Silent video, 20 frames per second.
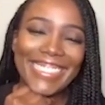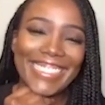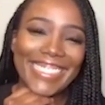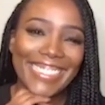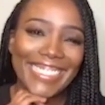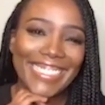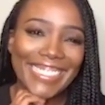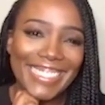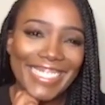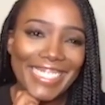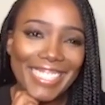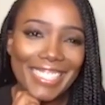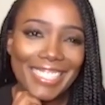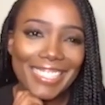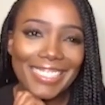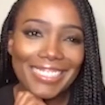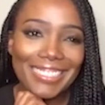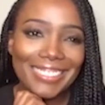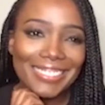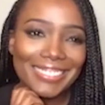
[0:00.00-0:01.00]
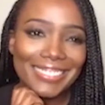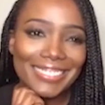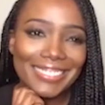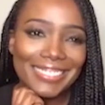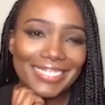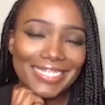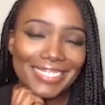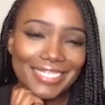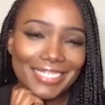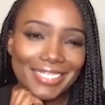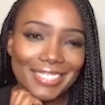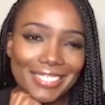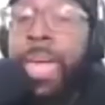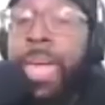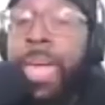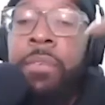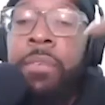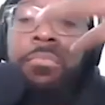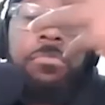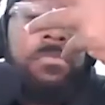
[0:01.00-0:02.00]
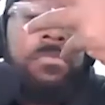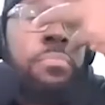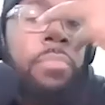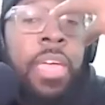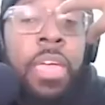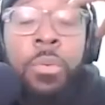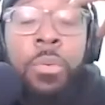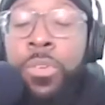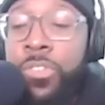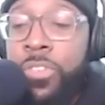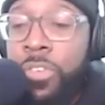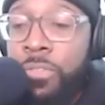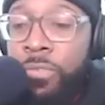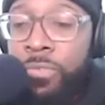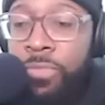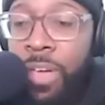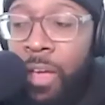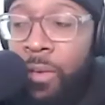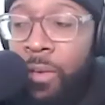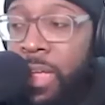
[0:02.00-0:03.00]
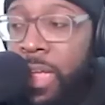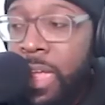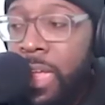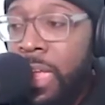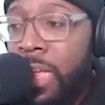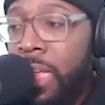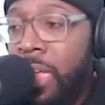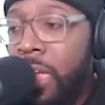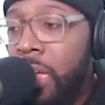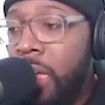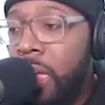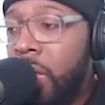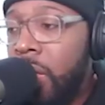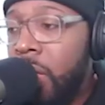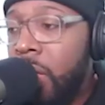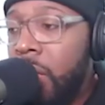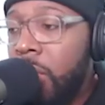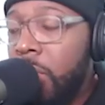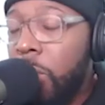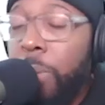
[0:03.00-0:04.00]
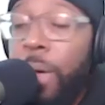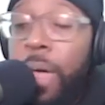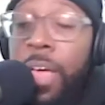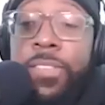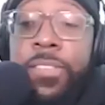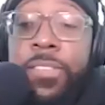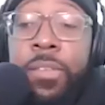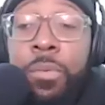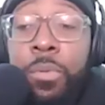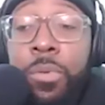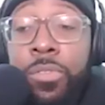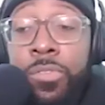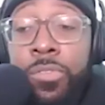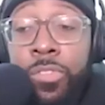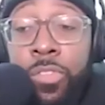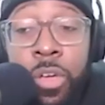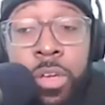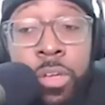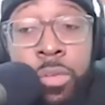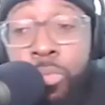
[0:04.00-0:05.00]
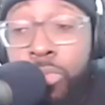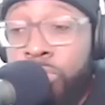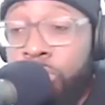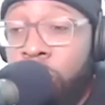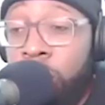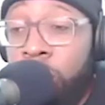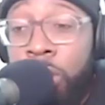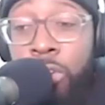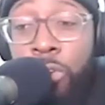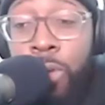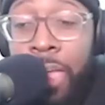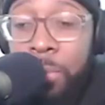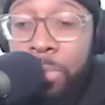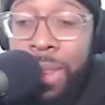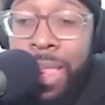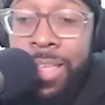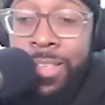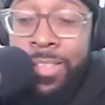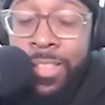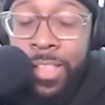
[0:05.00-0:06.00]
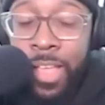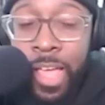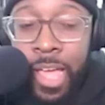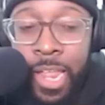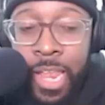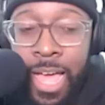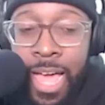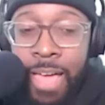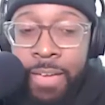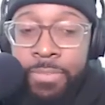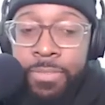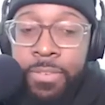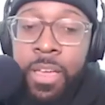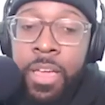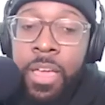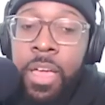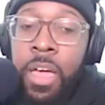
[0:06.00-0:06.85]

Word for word: what told me that, right? Anyway, it was mm-hmm. a very the person was not was not in a great place in her life.